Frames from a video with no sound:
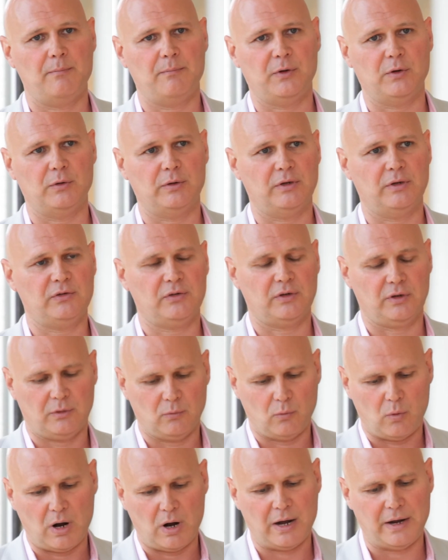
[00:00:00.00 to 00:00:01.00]
units that are
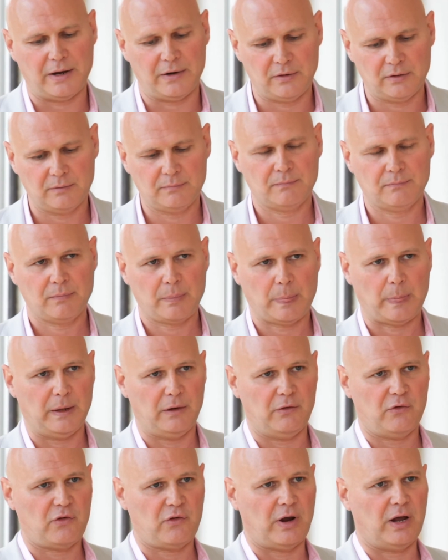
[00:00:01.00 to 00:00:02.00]
wide
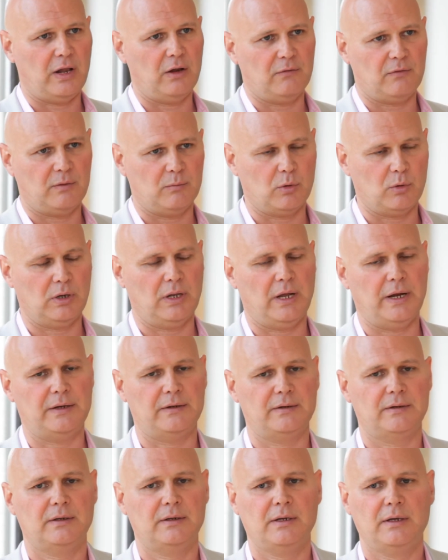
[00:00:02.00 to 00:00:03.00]
and shallow for more light.
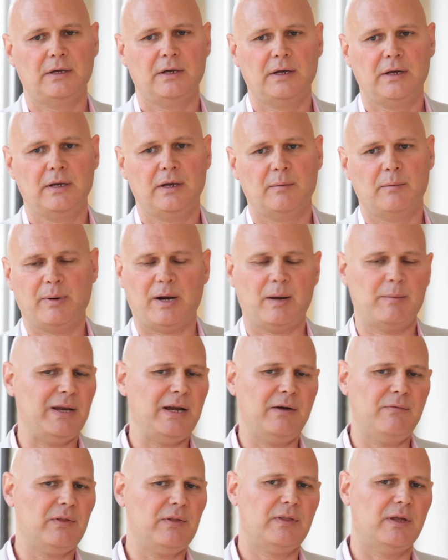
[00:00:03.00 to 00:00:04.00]
But I mean,
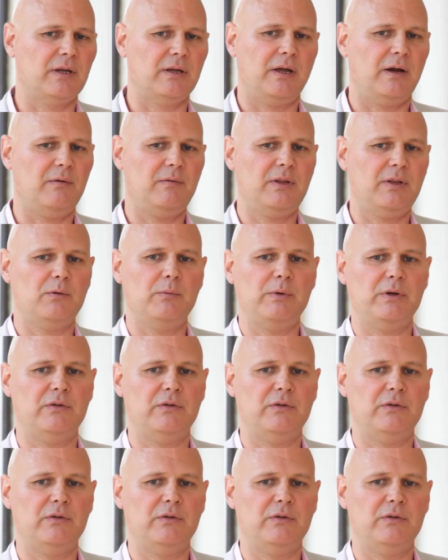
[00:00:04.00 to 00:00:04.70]
everything we